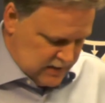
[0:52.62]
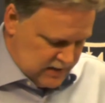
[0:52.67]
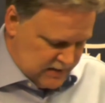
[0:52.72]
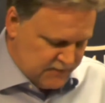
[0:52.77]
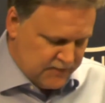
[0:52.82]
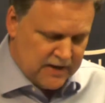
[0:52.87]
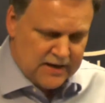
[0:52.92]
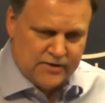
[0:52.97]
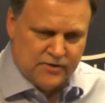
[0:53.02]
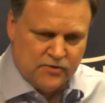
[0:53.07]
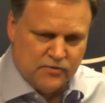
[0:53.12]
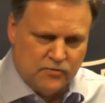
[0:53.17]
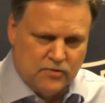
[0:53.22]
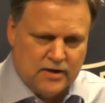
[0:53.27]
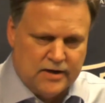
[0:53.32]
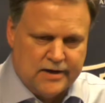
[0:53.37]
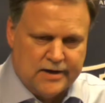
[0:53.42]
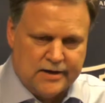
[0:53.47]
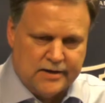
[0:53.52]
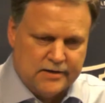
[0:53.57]
If I knew
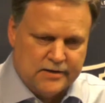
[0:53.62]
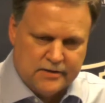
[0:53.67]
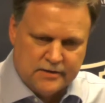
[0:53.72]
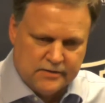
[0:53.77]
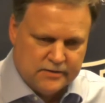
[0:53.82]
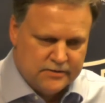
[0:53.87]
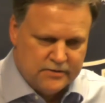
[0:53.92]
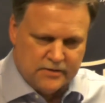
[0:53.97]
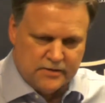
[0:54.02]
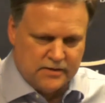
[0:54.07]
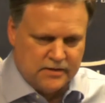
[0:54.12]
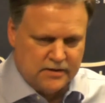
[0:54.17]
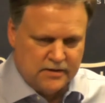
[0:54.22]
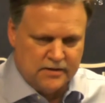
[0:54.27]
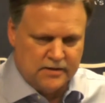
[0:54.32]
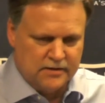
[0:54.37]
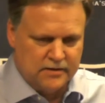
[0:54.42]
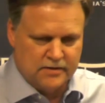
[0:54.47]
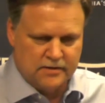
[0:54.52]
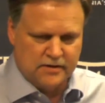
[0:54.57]
why,
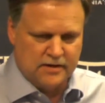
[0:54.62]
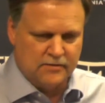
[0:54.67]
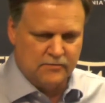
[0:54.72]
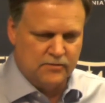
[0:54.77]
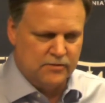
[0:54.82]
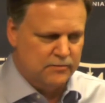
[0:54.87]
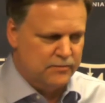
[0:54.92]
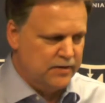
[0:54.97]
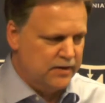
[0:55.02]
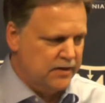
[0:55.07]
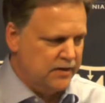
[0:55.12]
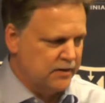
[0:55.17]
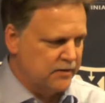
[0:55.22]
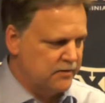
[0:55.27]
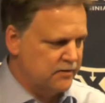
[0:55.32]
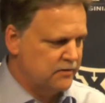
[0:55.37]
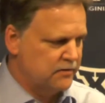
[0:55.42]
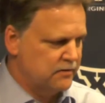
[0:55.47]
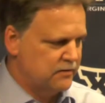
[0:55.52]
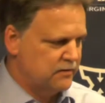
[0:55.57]
I wouldn't be here.
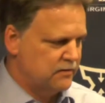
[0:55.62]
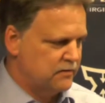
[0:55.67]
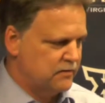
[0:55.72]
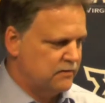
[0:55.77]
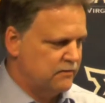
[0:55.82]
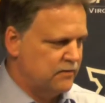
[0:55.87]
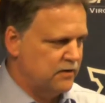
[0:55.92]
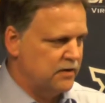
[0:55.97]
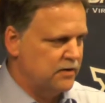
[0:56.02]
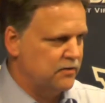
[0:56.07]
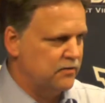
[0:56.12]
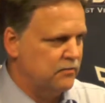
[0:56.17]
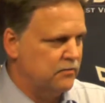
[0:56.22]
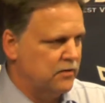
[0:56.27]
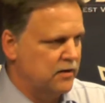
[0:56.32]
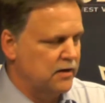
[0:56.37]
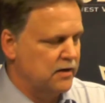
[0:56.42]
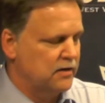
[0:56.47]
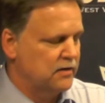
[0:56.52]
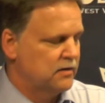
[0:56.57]
I knew
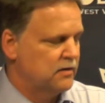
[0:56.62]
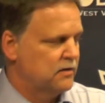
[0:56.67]
why.